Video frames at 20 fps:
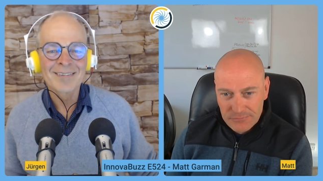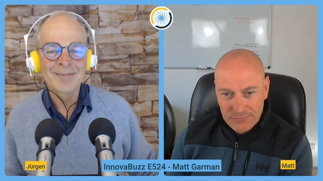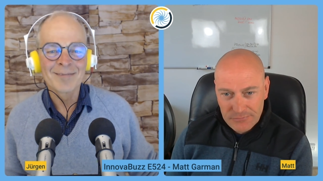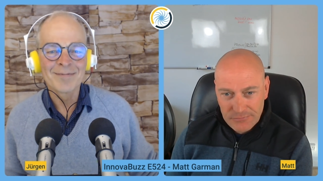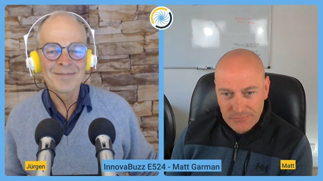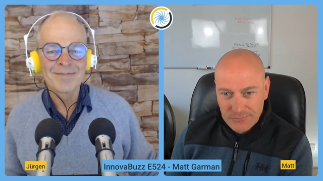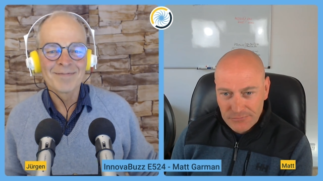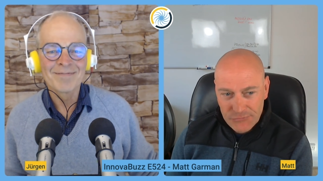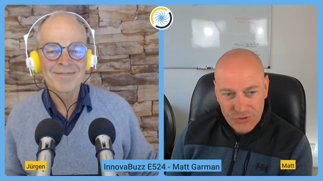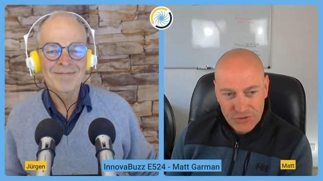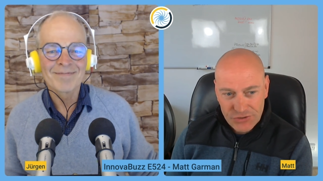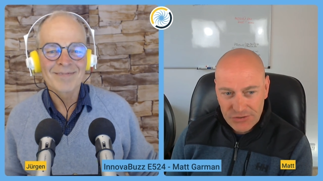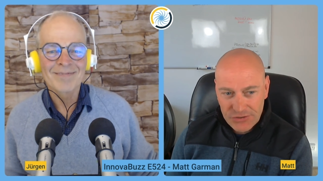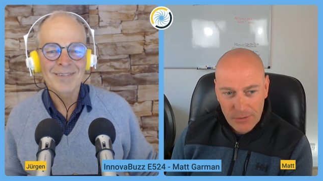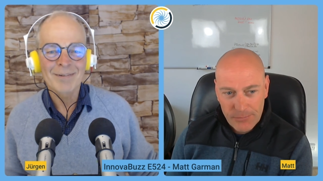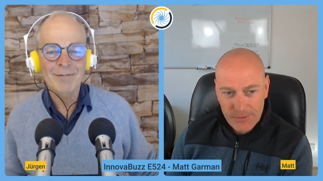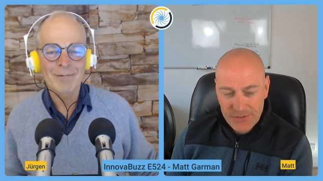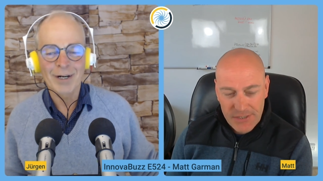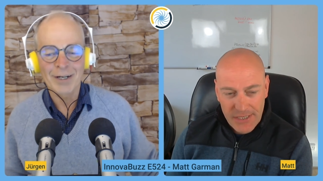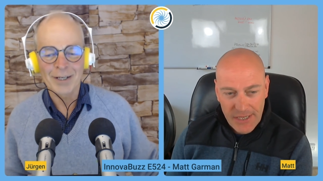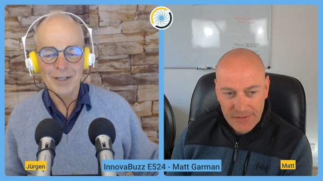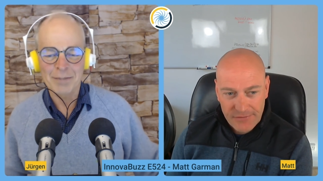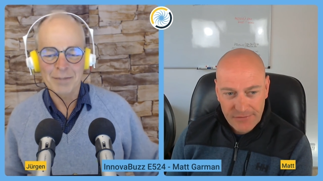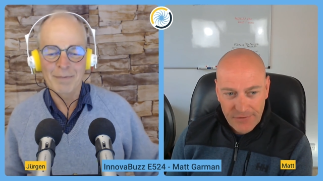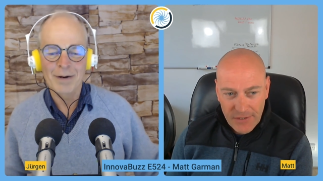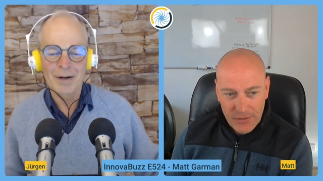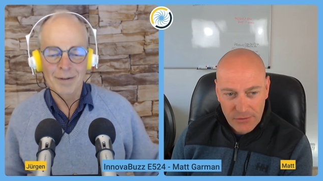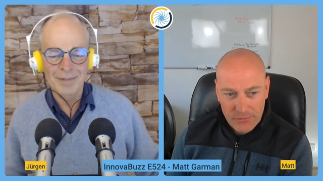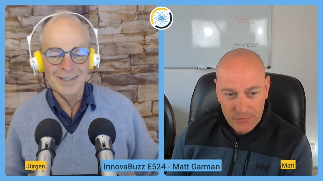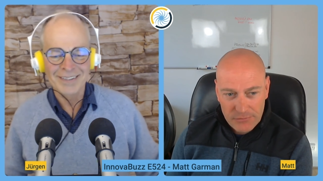Speaker 1: Mm. Just don't be scared run
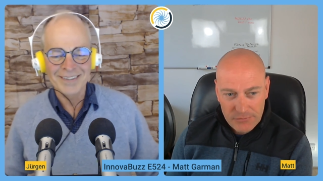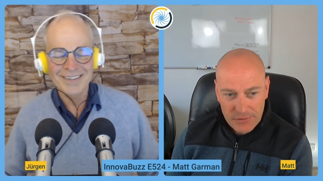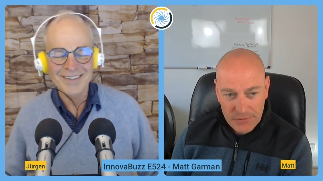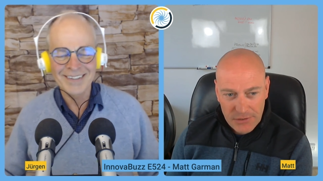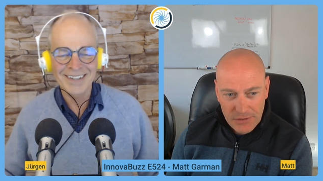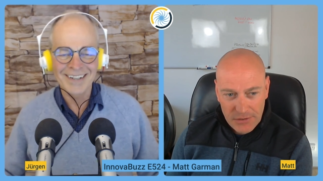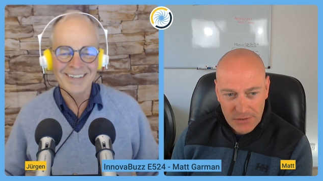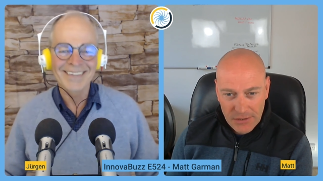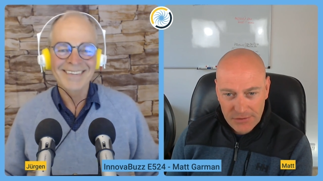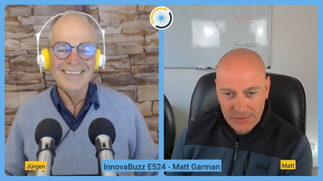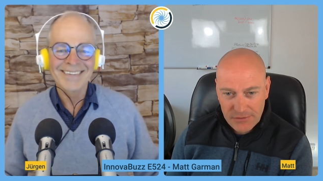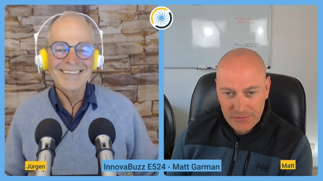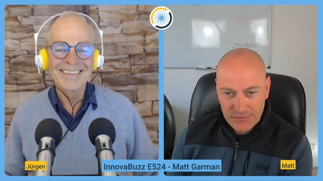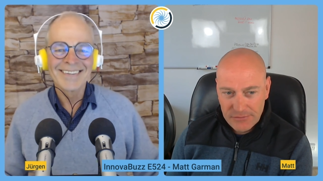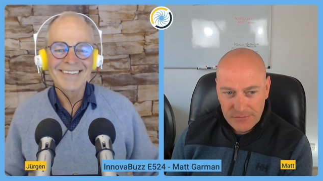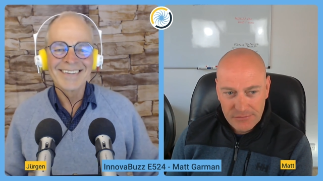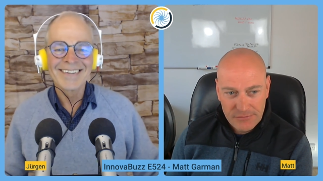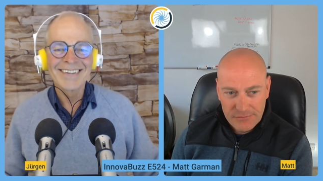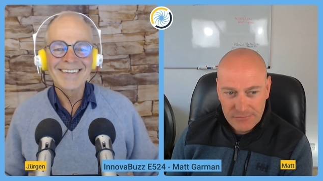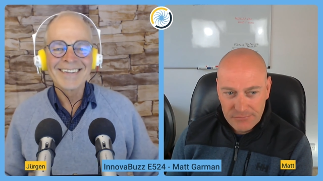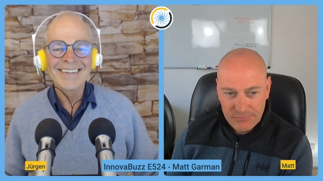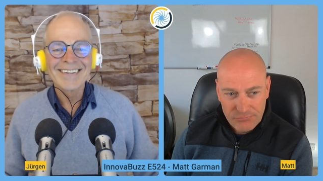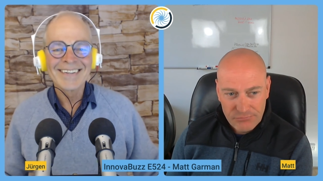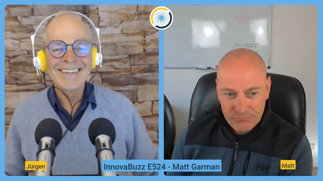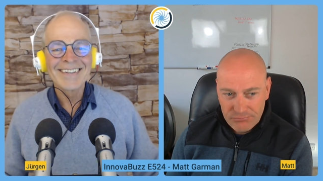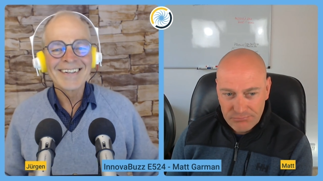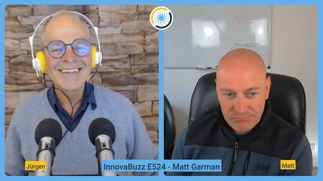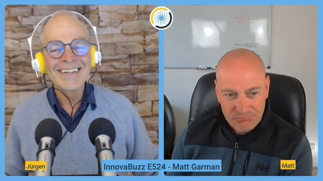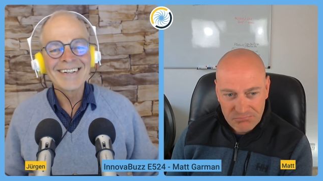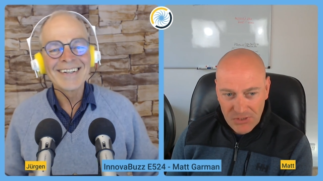experiments. Fail. Yeah.
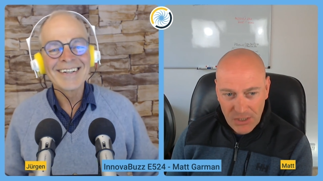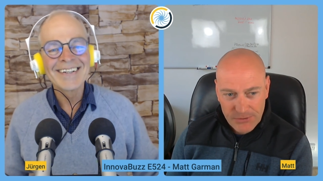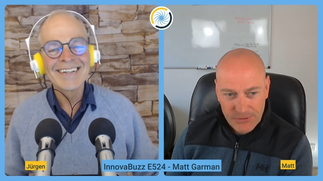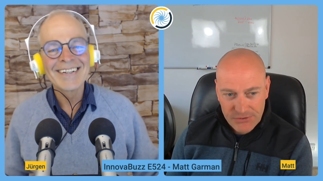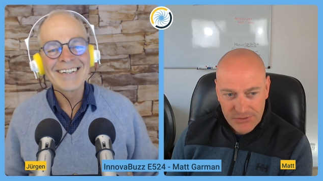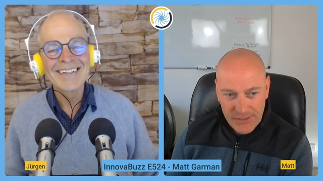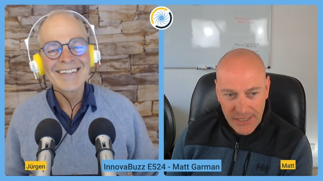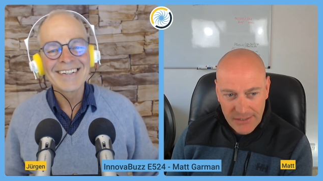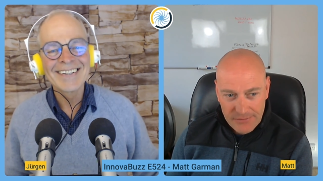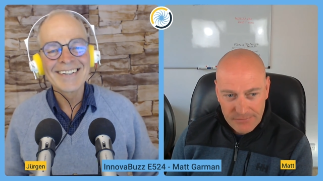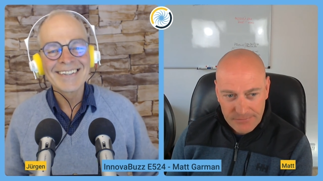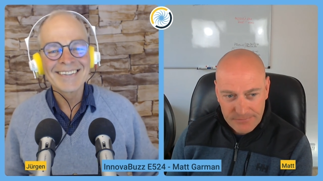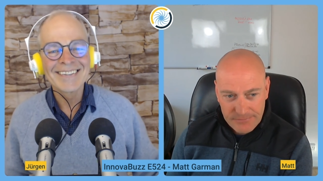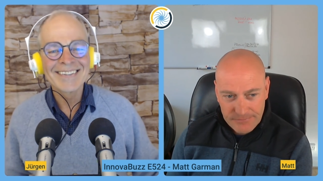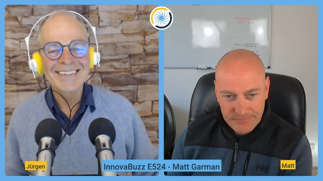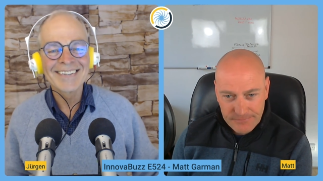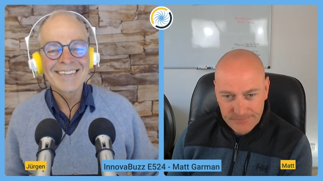Don't be scared.